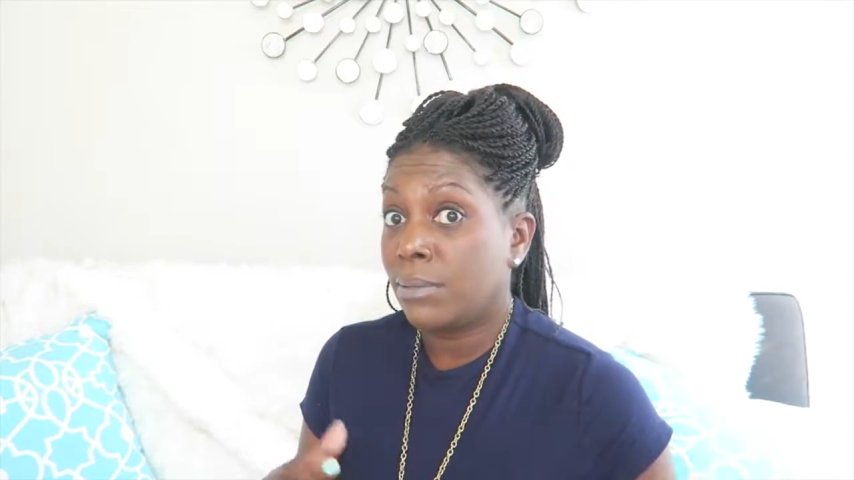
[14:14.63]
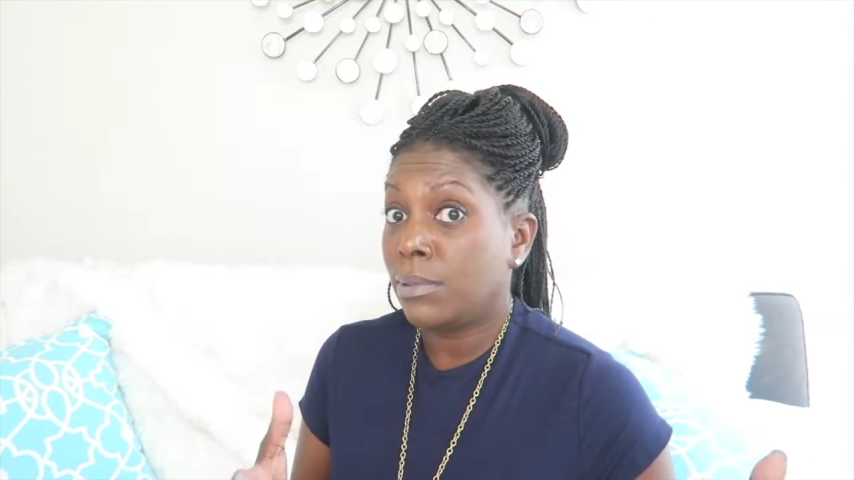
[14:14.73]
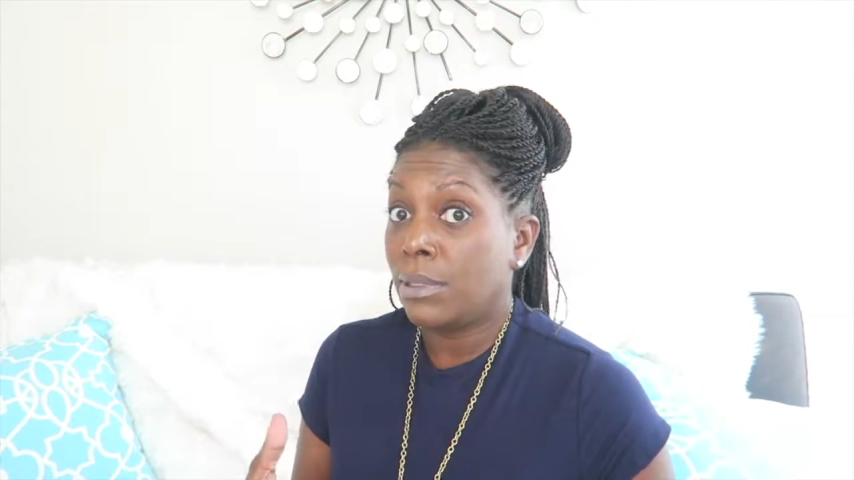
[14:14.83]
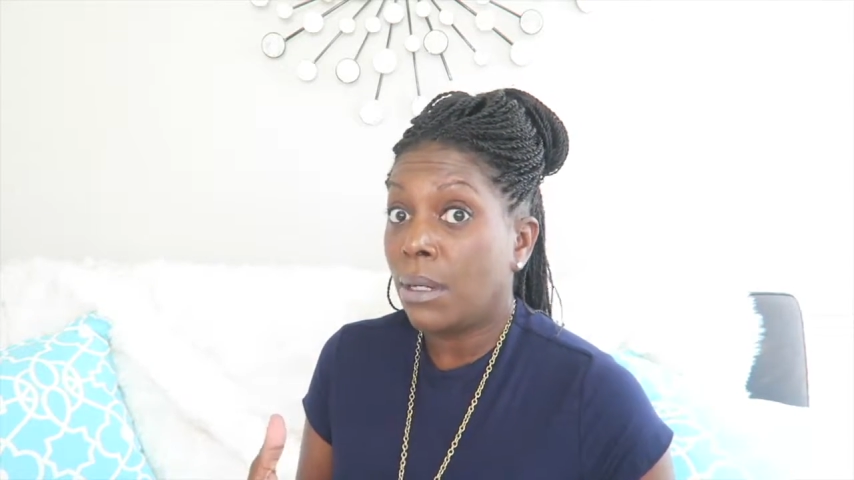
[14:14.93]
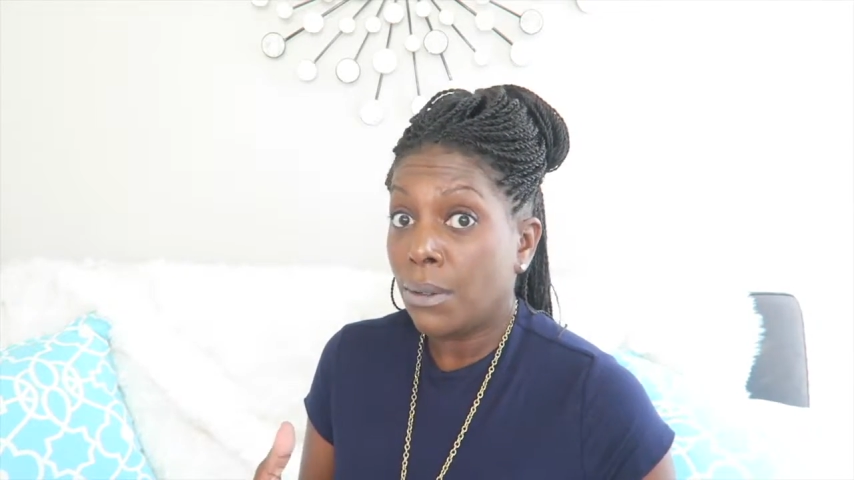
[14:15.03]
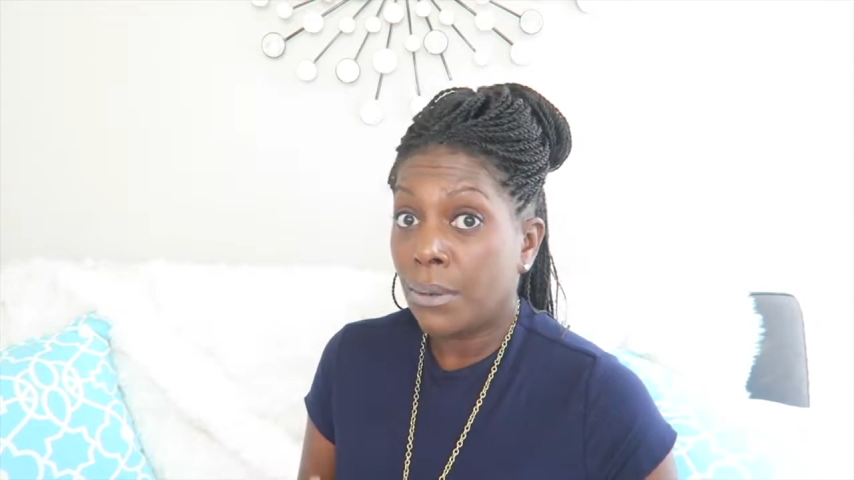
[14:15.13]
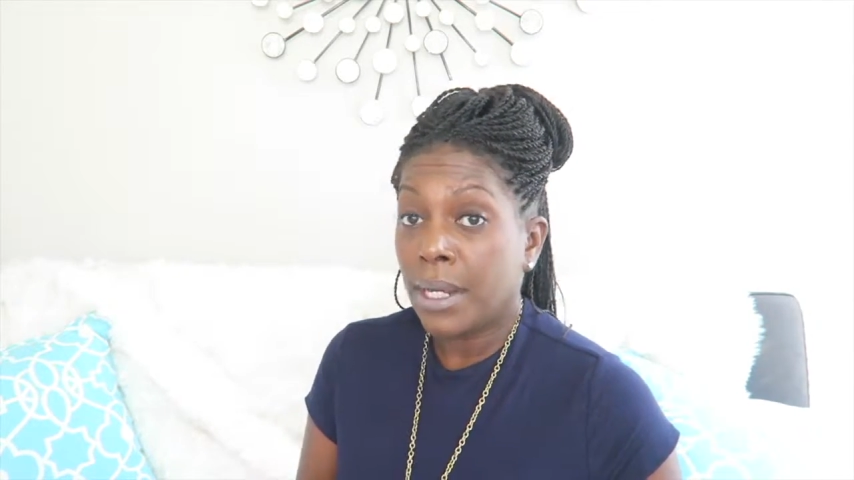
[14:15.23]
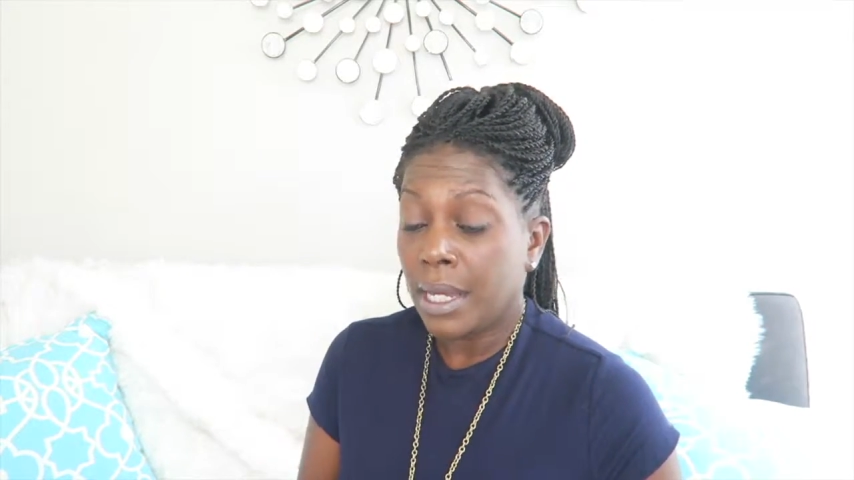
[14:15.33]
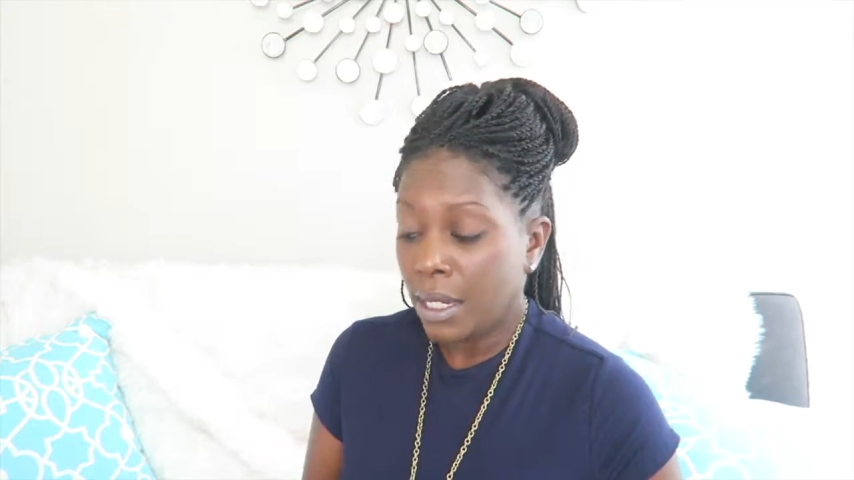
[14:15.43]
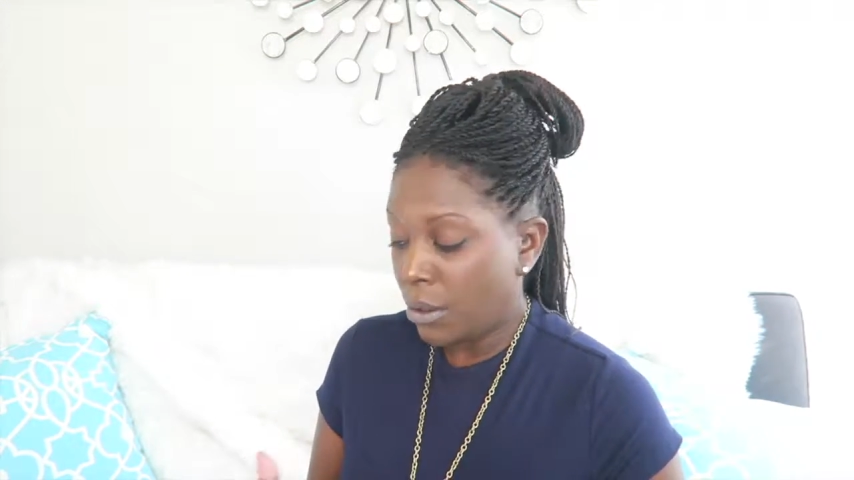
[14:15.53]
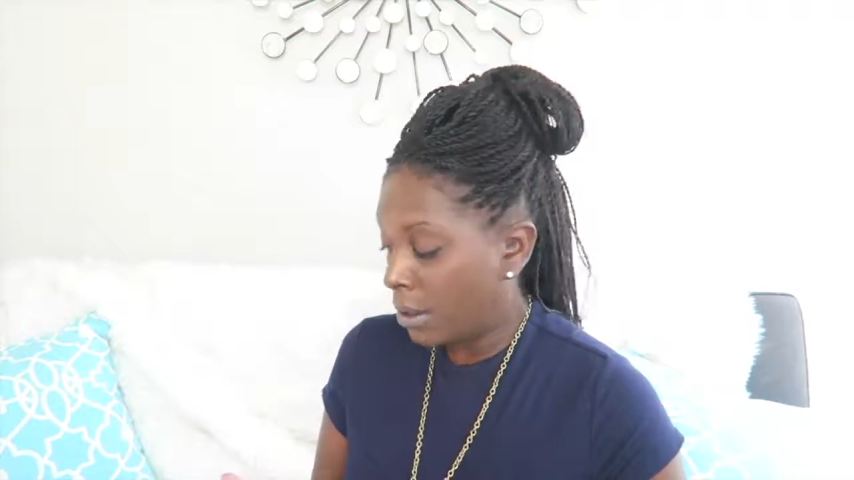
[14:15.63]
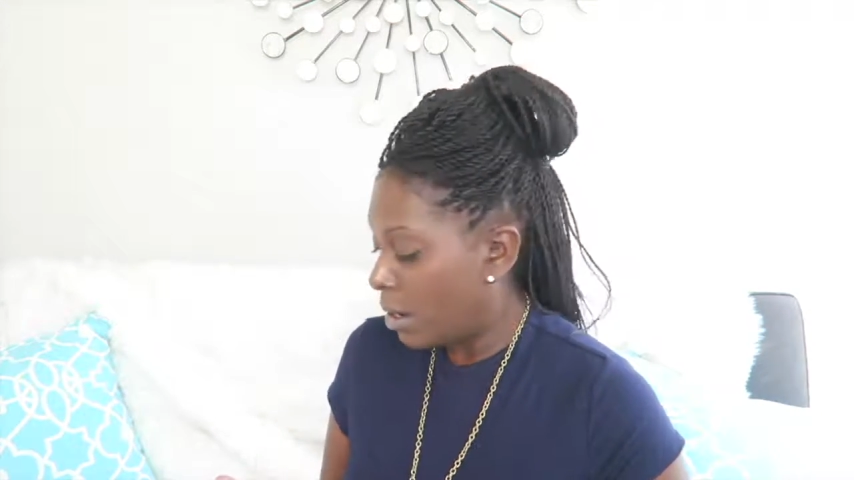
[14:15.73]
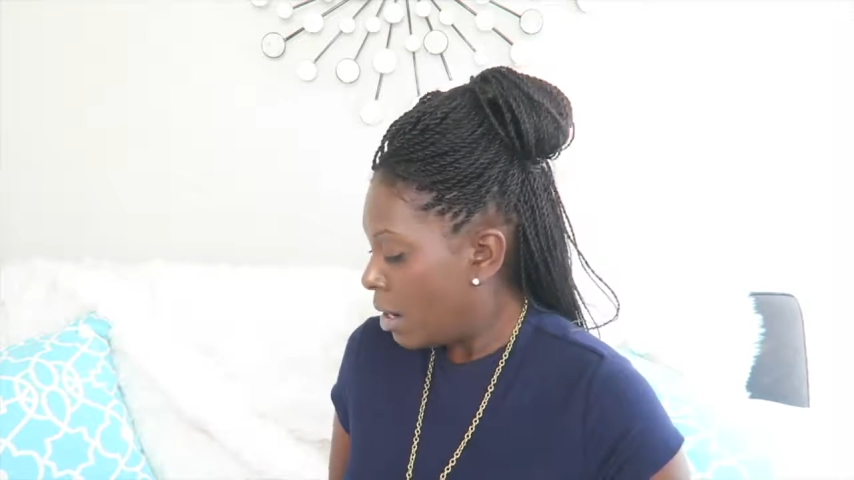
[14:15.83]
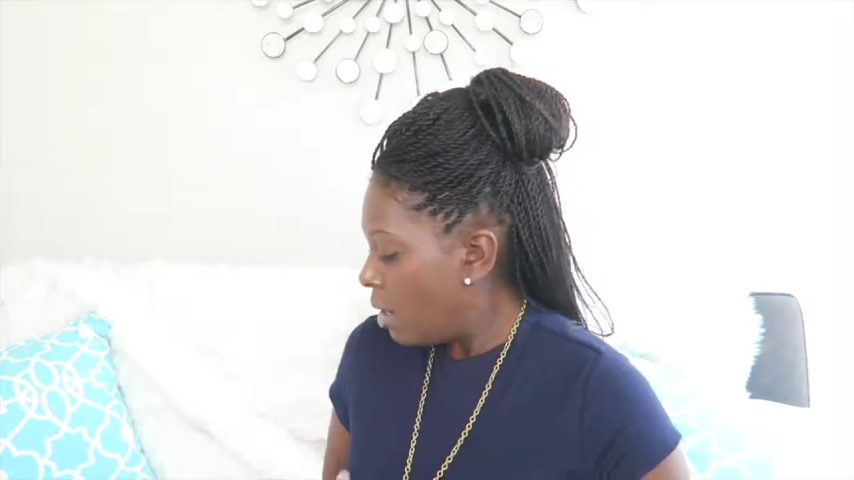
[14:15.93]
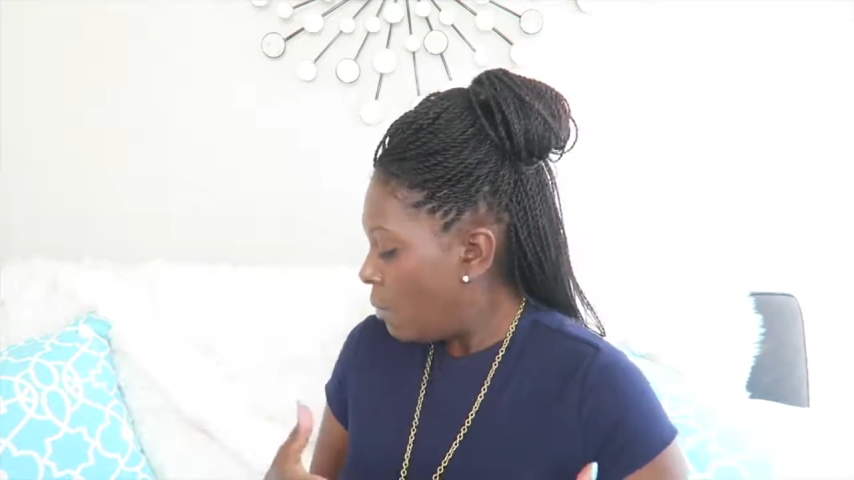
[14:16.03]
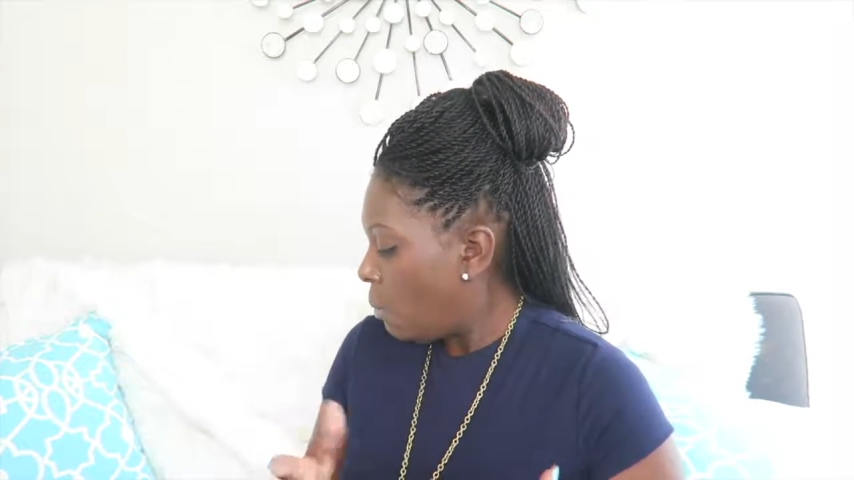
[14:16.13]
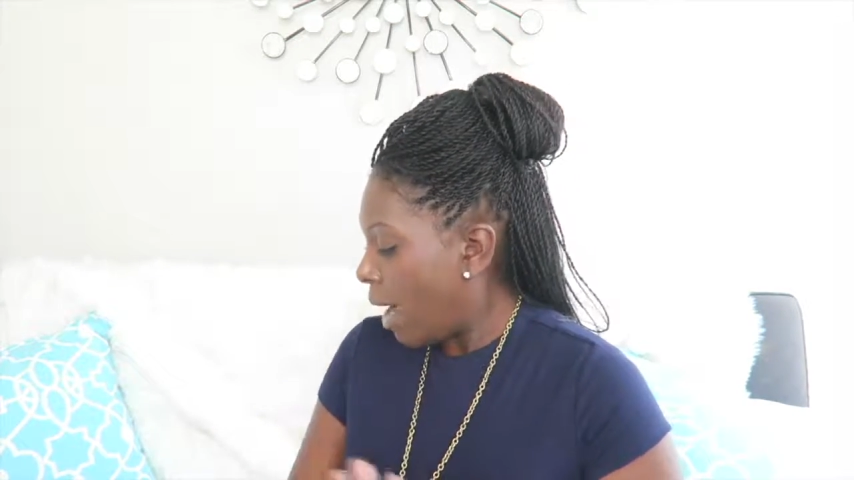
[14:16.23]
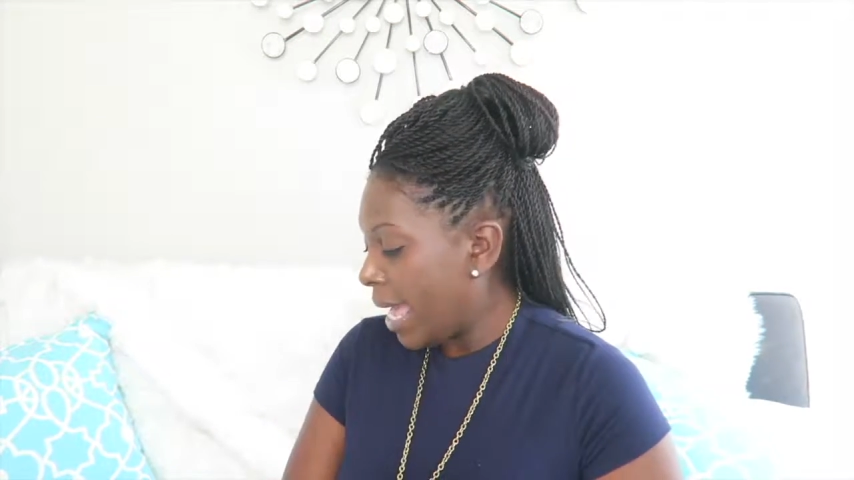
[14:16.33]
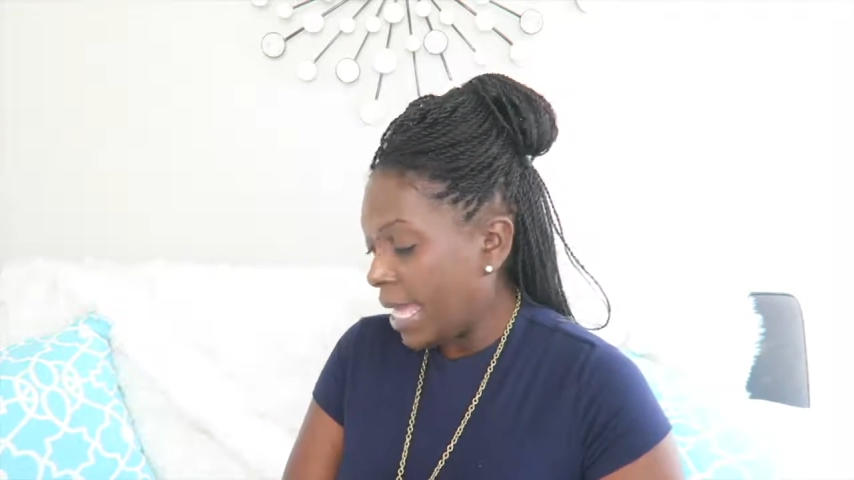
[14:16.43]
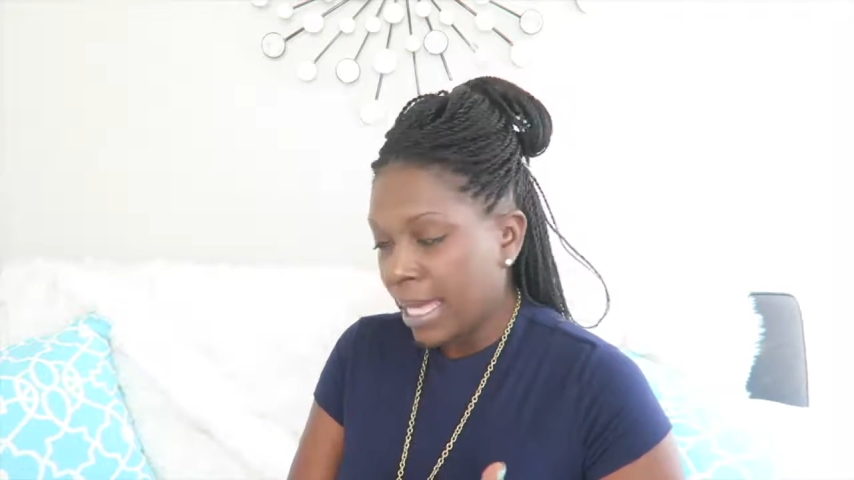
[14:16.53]
some deodorant or
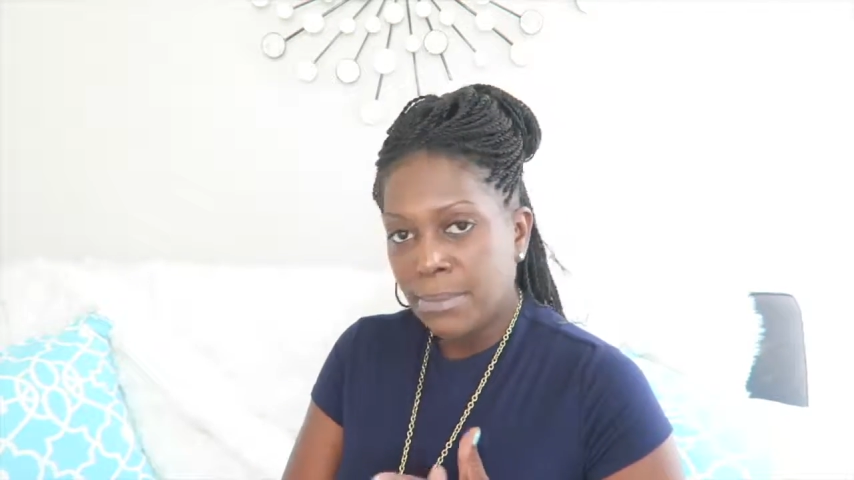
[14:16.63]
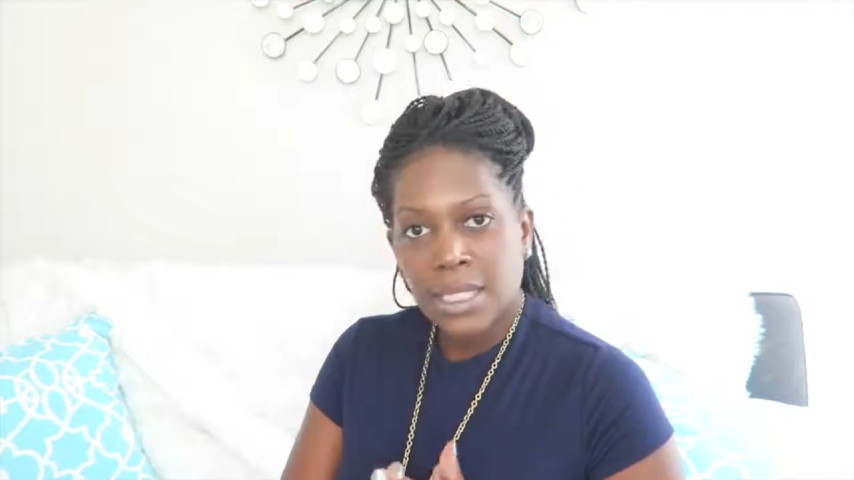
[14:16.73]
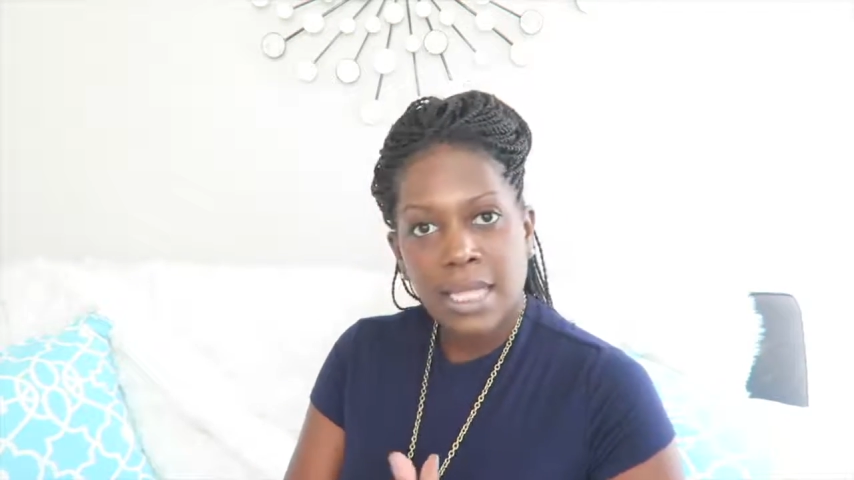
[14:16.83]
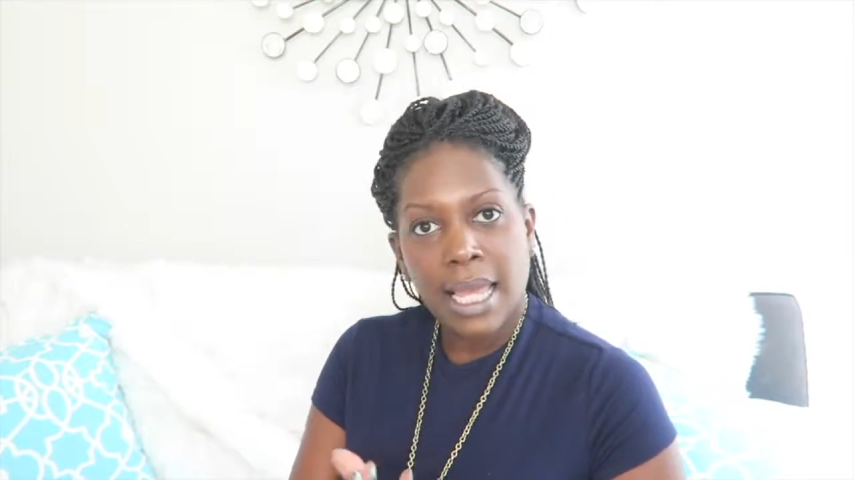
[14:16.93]
wipes,